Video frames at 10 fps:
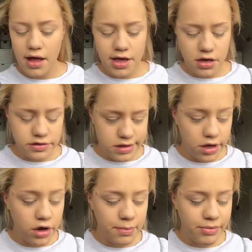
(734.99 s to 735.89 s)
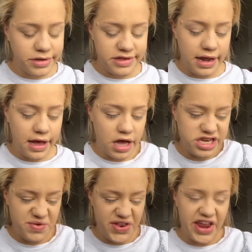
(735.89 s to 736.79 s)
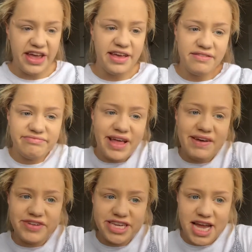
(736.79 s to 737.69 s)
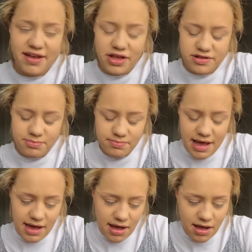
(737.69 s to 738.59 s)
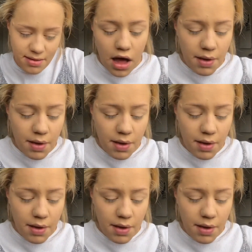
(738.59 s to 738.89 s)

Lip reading: I use the Hoola bronzer like I do in like every day I use makeup.